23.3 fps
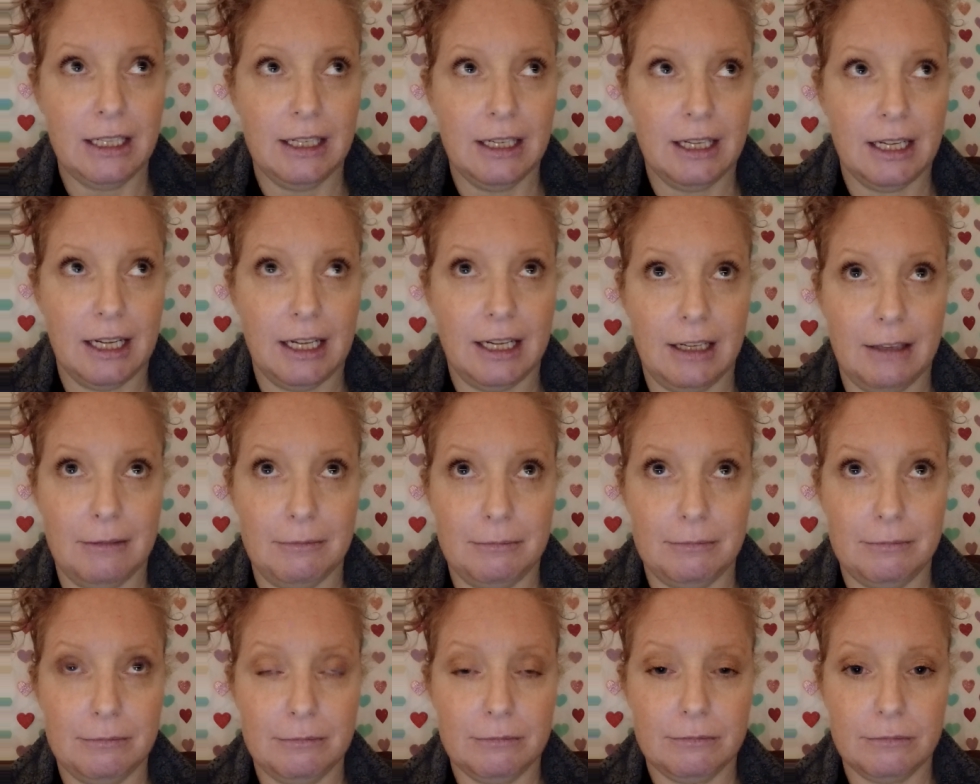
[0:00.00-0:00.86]

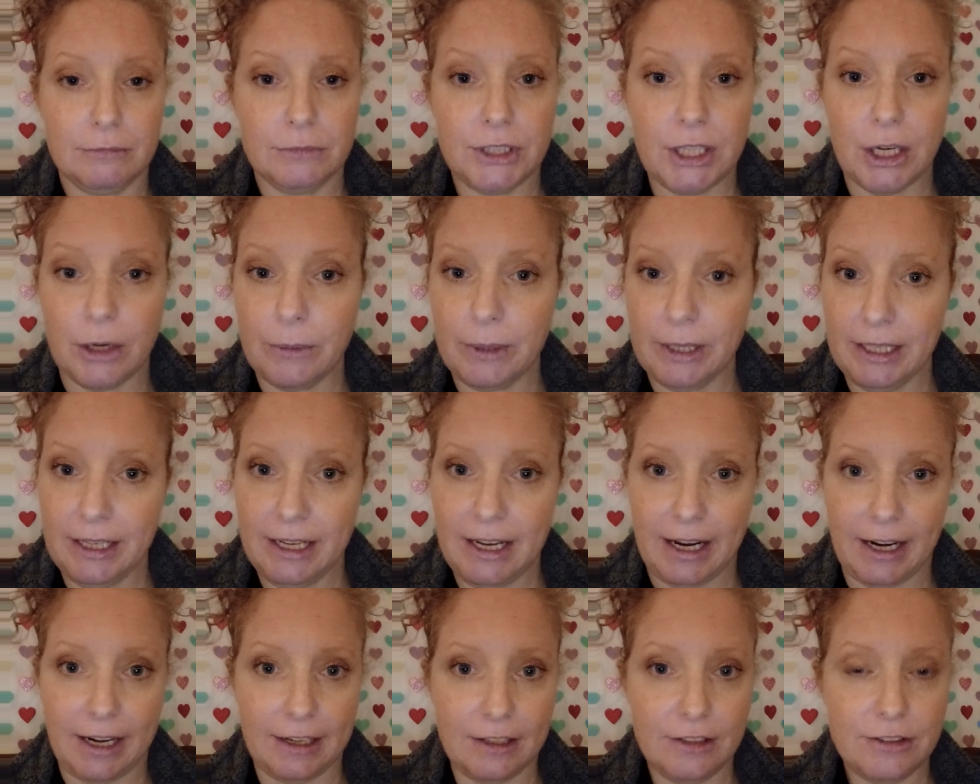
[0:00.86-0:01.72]
Don't
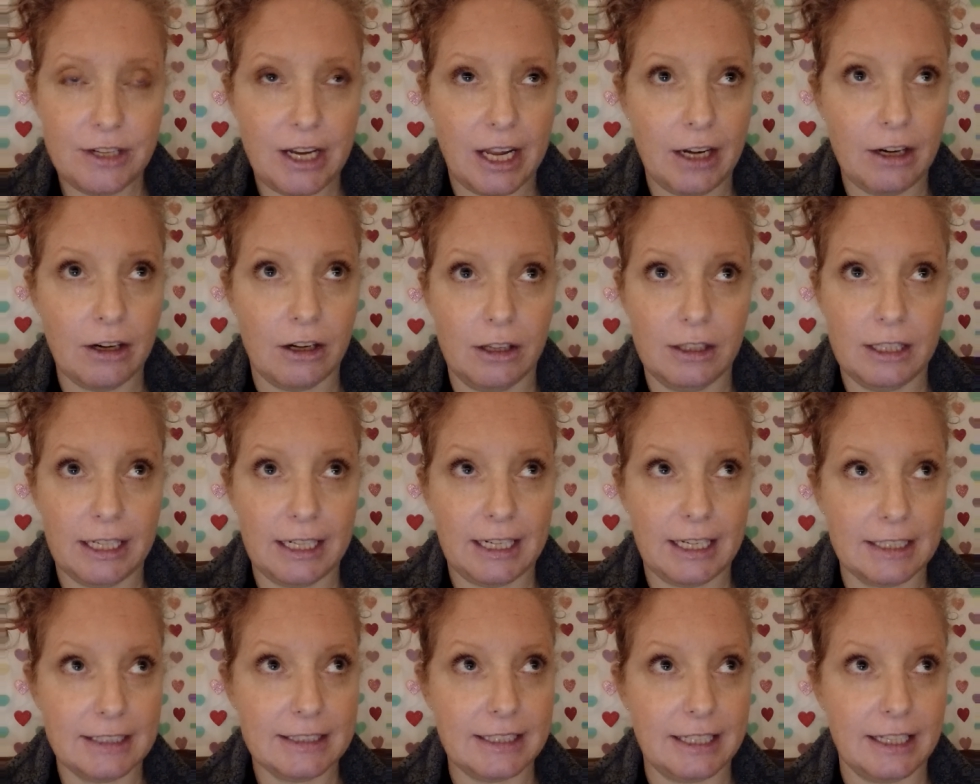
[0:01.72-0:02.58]
engage at all. Like
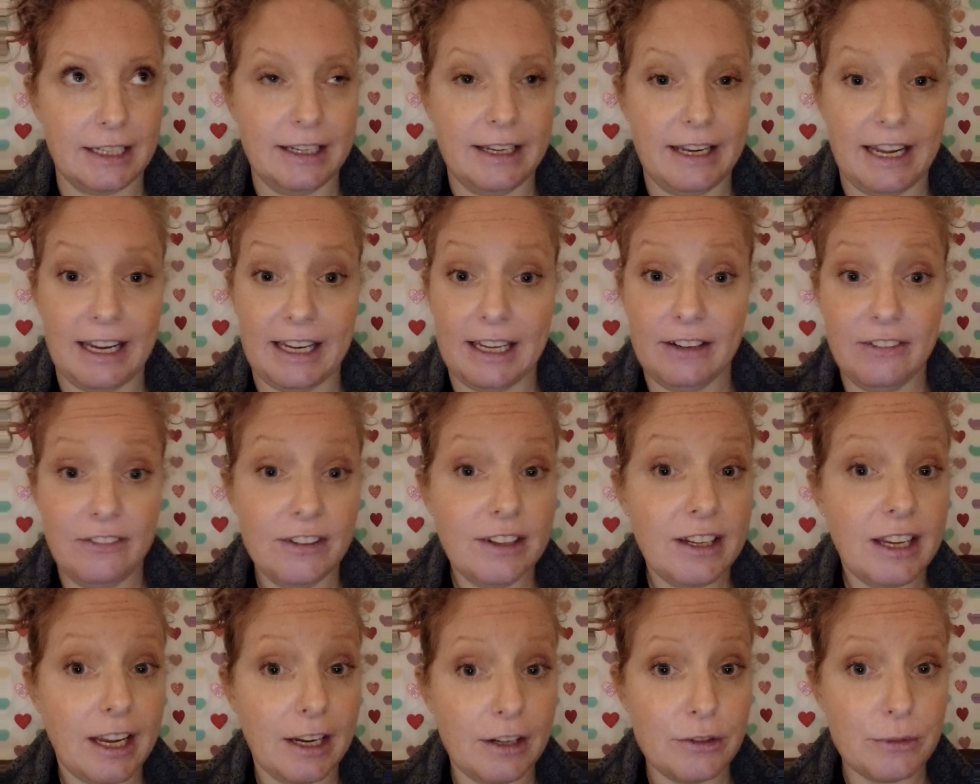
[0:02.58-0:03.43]
I said, negative
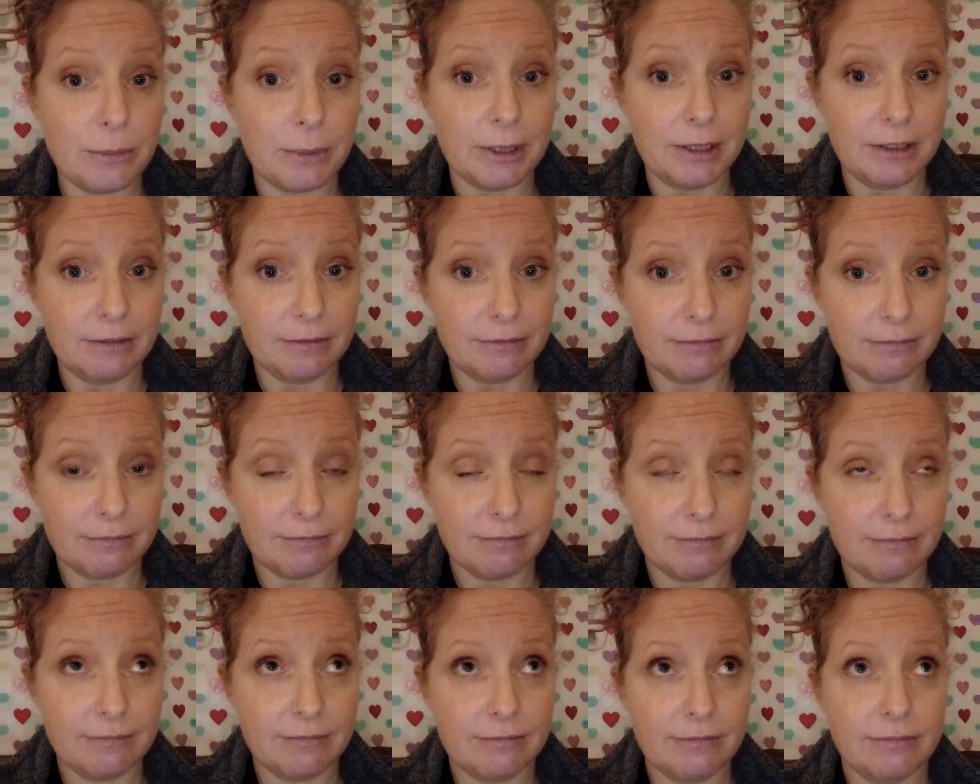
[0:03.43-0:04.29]
engagement
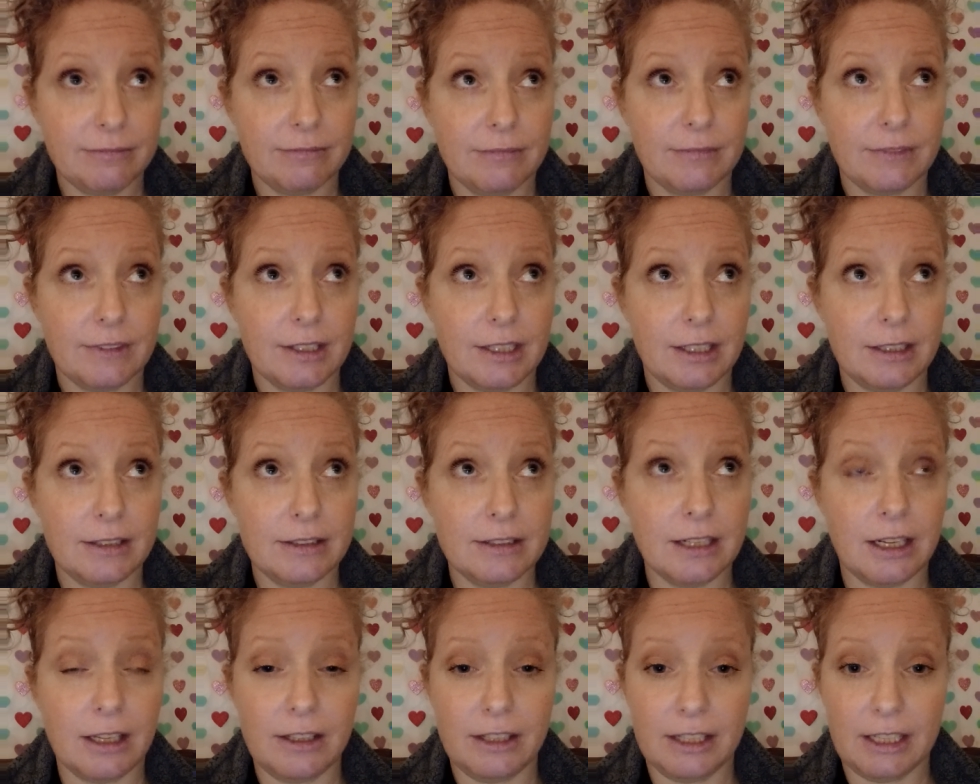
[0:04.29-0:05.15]
is
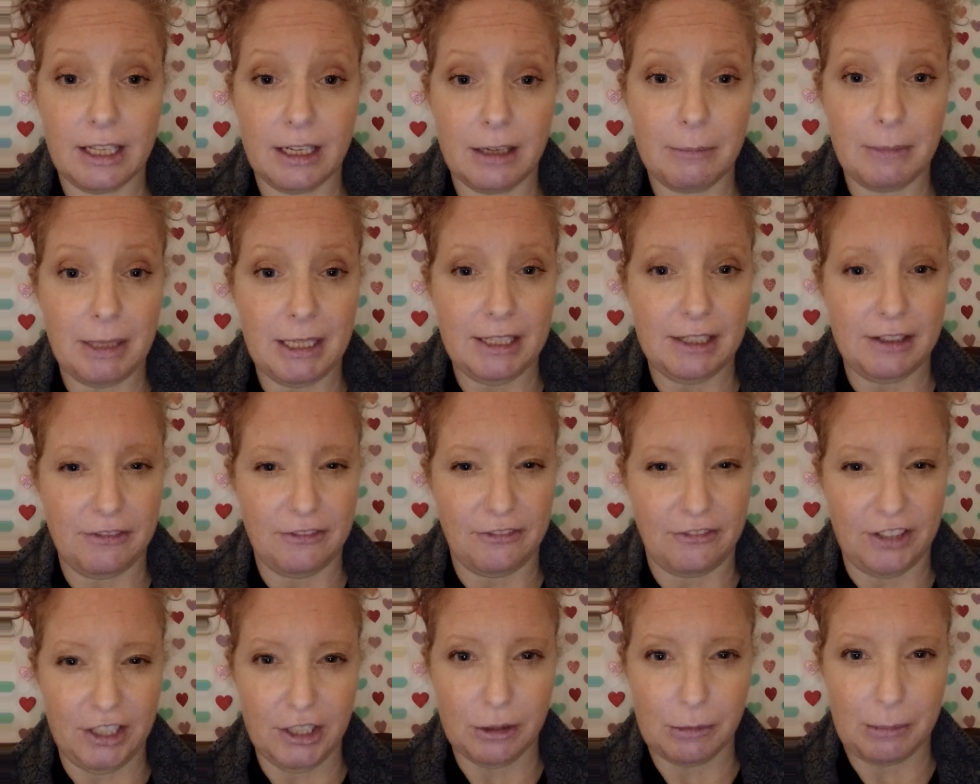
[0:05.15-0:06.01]
not only going to make you
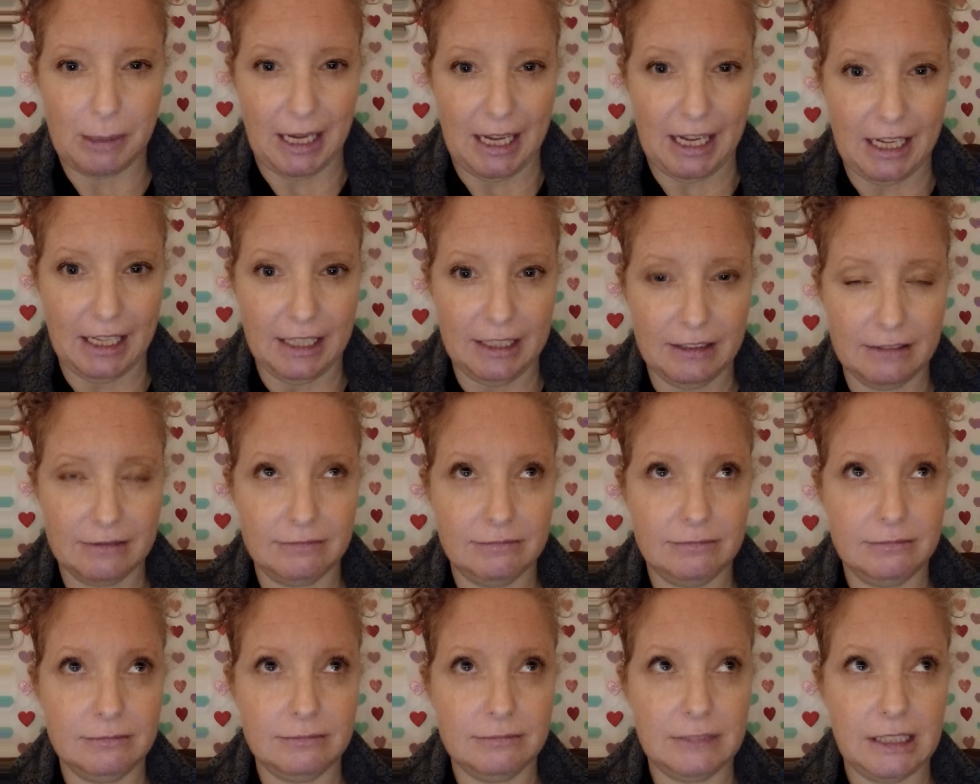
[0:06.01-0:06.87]
feel bad
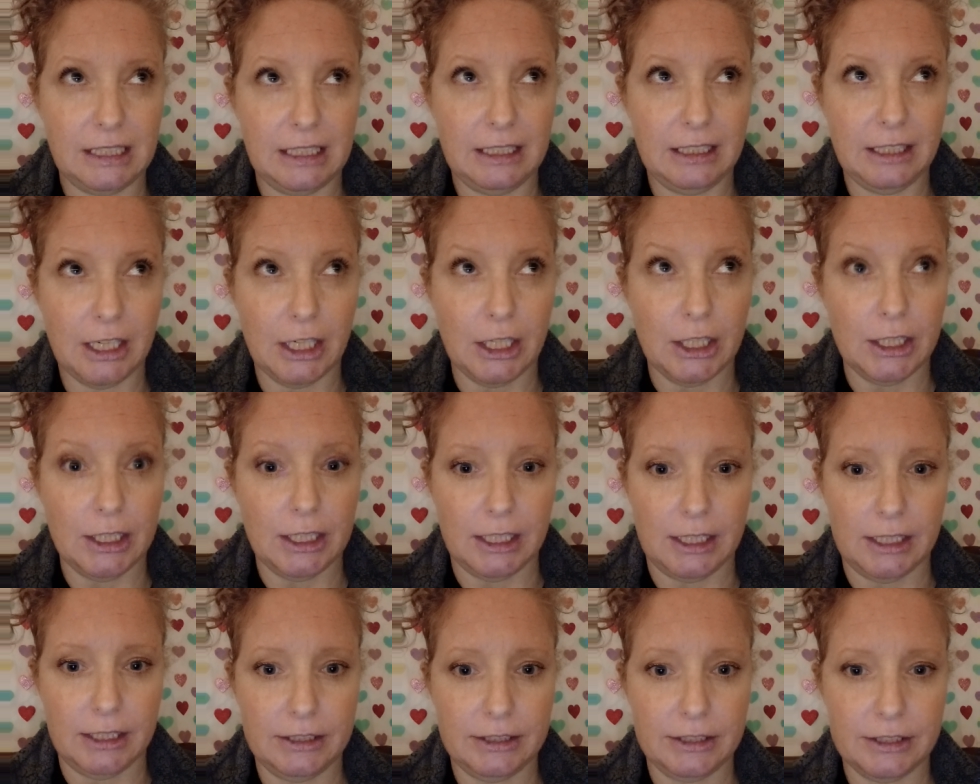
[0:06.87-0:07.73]
and hurt
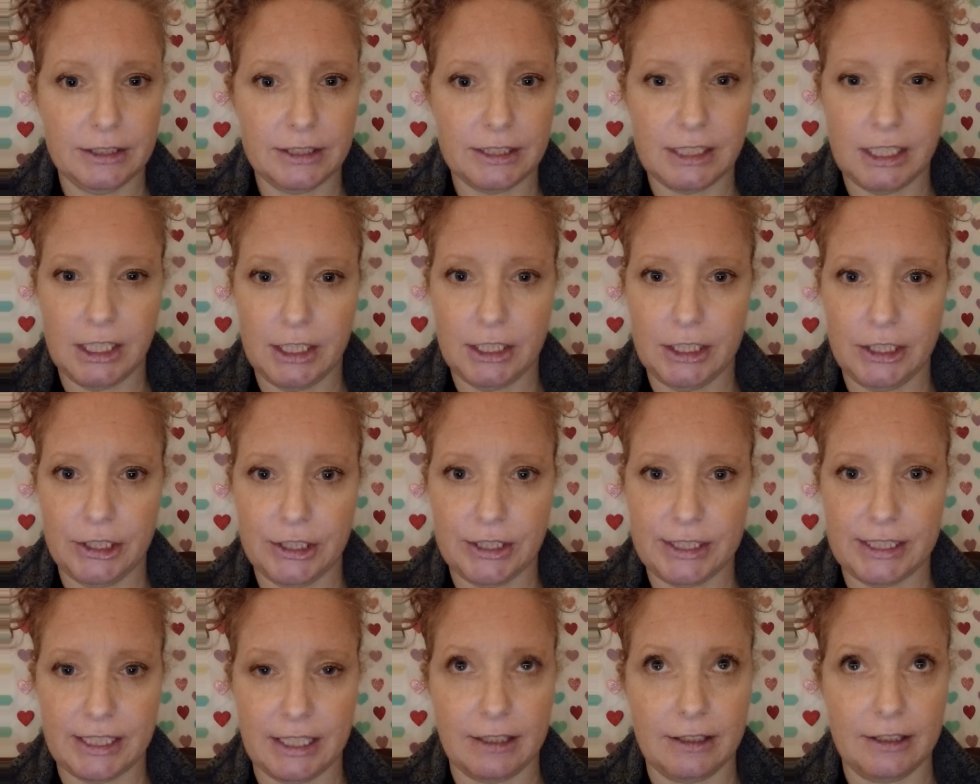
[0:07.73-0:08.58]
others and hurt
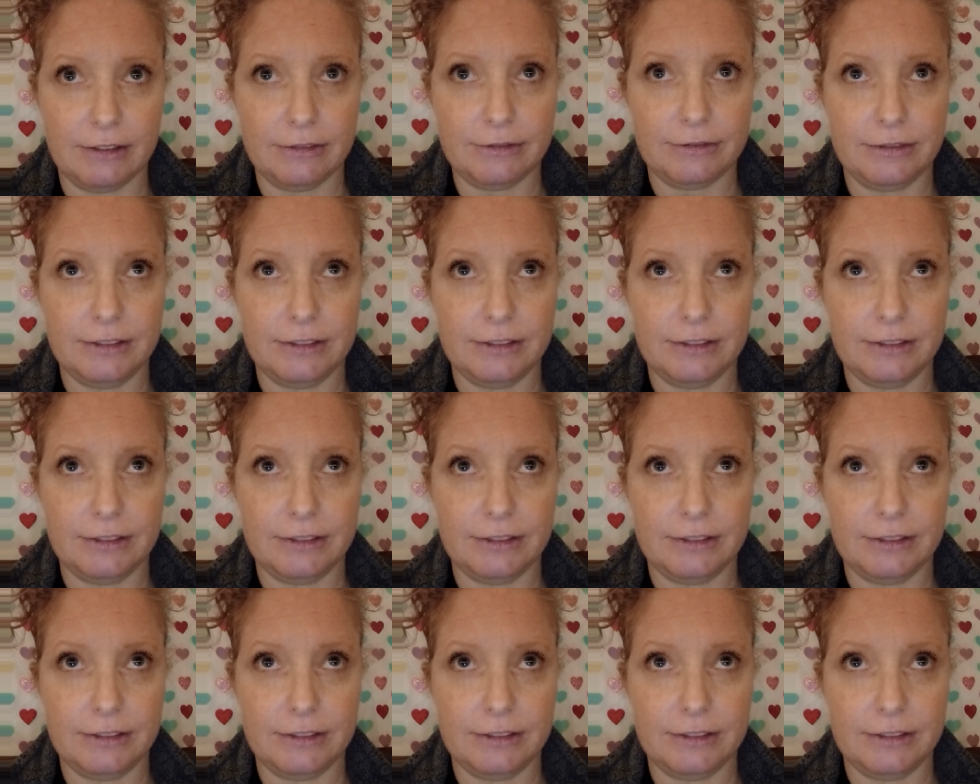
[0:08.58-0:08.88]
yourself.